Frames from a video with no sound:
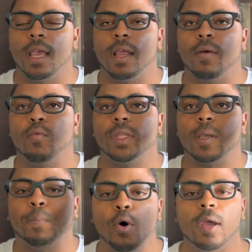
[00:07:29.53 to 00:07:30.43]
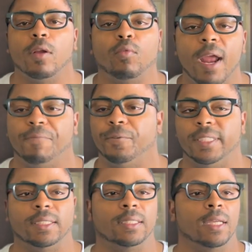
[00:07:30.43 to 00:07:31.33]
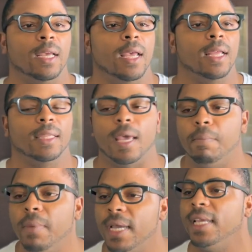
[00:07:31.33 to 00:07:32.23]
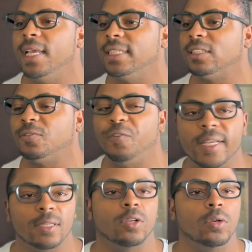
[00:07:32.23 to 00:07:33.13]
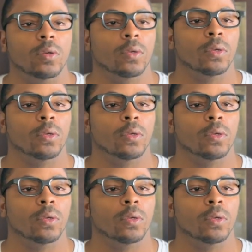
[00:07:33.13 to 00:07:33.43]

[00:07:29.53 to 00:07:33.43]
with the point of reference that money is physical,